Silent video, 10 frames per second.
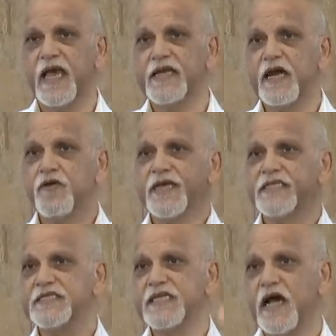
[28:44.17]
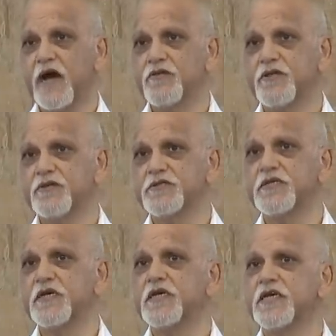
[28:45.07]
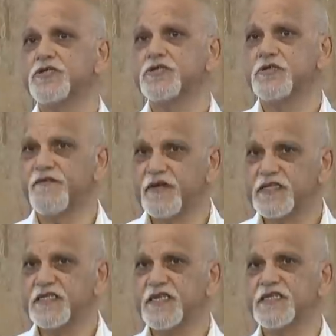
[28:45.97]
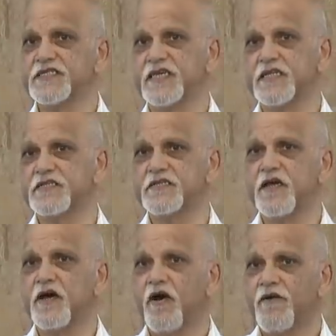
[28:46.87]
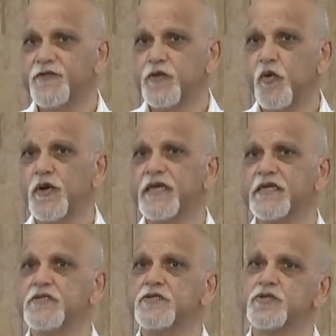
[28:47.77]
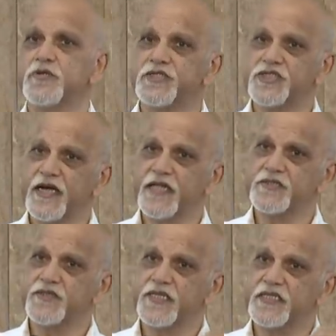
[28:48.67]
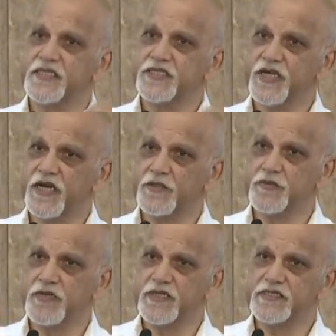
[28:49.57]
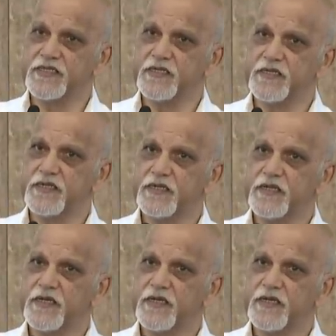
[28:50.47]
And now you can see how those issues of listening skills, of talking to a child so that the child would listen,